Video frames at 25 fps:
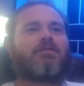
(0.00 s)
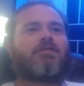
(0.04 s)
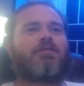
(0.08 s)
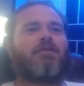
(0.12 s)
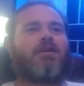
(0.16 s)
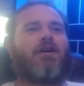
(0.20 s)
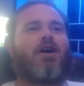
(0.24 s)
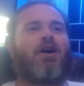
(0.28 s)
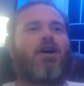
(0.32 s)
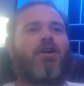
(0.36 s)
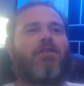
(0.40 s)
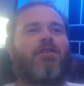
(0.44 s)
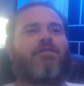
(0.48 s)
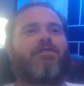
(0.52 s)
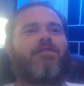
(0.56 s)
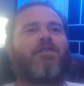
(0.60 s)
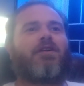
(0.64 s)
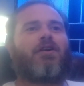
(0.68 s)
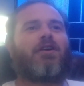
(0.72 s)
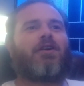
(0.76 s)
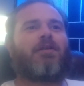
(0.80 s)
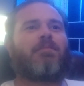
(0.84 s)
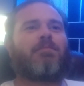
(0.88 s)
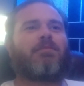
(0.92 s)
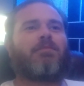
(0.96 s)
our
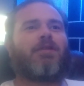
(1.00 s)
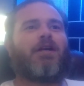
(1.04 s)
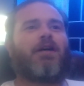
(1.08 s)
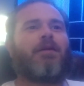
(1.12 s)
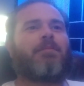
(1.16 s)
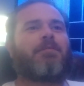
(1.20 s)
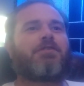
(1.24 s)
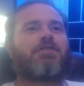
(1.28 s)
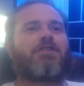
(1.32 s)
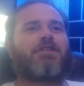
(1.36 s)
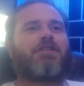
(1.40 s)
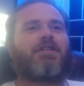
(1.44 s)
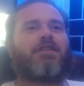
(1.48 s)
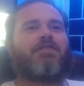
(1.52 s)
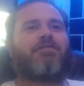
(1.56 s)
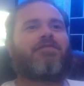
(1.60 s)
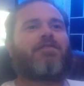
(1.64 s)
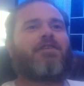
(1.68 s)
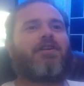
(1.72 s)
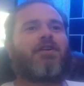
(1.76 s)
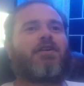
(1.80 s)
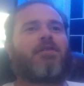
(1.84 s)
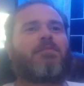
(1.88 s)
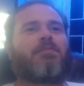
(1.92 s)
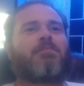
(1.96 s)
farm, Lauber Seed
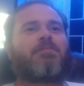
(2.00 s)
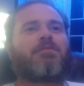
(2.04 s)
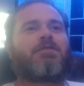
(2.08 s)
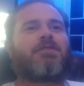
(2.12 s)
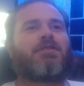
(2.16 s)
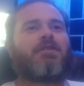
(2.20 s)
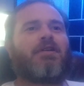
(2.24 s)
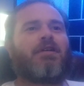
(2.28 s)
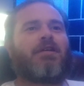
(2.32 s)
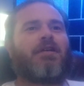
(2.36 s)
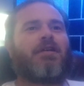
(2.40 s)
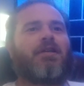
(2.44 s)
Farms,